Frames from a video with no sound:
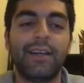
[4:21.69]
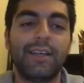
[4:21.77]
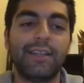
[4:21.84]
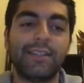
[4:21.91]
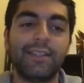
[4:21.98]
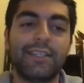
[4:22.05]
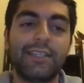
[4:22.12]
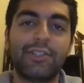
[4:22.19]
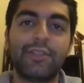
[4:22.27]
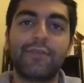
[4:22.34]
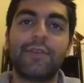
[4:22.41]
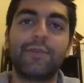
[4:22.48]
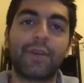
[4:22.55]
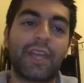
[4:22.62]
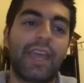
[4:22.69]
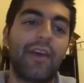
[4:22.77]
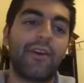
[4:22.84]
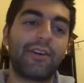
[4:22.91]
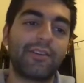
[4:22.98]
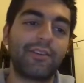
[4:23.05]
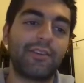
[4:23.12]
is each of them a
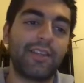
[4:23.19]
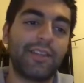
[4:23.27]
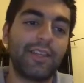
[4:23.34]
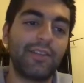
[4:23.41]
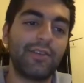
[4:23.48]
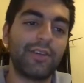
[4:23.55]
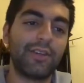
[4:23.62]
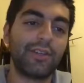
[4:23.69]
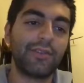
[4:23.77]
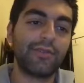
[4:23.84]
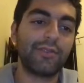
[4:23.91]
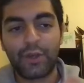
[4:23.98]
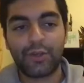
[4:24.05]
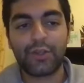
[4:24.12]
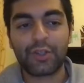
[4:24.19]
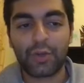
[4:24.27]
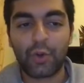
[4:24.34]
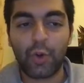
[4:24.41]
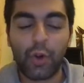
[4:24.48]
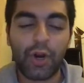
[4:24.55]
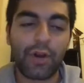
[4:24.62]
character, and then you can use a
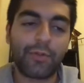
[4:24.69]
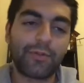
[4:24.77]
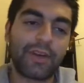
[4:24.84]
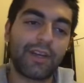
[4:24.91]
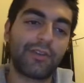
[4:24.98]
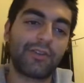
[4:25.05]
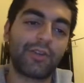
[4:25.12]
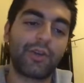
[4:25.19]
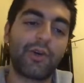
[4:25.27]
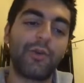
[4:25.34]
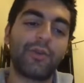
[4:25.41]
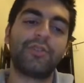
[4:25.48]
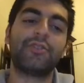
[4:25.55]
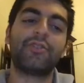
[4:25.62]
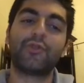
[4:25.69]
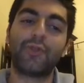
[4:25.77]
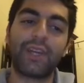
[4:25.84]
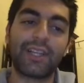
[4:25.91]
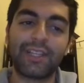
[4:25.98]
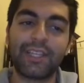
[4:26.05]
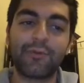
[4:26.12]
quote operator to go into
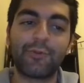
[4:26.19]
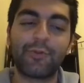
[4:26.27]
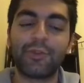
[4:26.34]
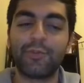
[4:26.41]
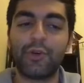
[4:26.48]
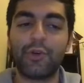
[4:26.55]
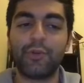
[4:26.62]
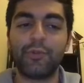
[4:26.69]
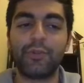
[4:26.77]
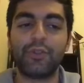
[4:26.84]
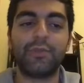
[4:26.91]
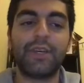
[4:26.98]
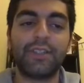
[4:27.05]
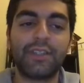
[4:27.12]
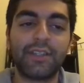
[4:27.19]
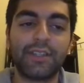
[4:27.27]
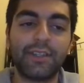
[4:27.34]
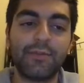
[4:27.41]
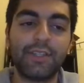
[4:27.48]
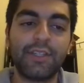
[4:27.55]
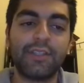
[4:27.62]
string literal mode, which
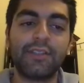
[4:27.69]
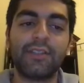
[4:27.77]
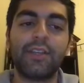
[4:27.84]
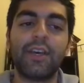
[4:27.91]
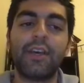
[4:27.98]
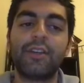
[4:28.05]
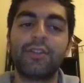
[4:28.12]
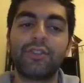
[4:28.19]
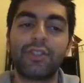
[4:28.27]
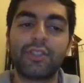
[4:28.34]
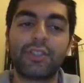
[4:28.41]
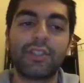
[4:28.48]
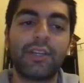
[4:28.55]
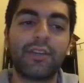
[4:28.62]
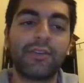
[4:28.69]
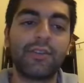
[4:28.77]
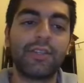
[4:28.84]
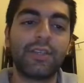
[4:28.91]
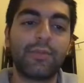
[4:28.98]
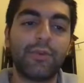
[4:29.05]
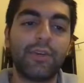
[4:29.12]
basically means just
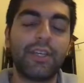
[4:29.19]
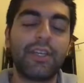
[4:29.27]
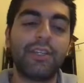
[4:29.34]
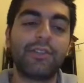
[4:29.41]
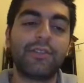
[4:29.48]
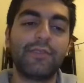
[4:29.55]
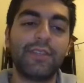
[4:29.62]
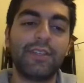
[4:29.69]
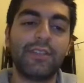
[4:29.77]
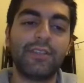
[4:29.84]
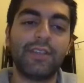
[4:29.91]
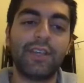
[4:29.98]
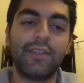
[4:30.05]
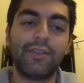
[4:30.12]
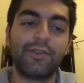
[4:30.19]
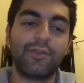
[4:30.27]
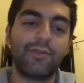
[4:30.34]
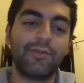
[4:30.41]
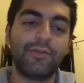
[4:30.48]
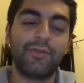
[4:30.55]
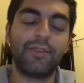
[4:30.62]
literally put each of these
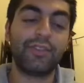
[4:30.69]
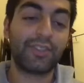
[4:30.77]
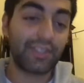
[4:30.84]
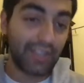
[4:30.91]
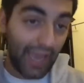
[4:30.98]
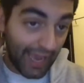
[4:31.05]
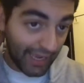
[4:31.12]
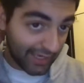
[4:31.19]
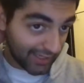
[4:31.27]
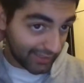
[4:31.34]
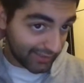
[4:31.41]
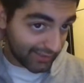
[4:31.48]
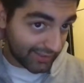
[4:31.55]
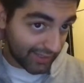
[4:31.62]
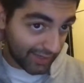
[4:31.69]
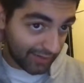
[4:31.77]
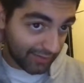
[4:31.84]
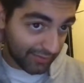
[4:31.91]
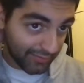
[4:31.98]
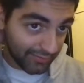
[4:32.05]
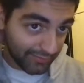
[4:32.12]
into the stack instead
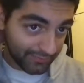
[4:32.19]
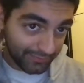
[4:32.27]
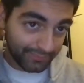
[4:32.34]
of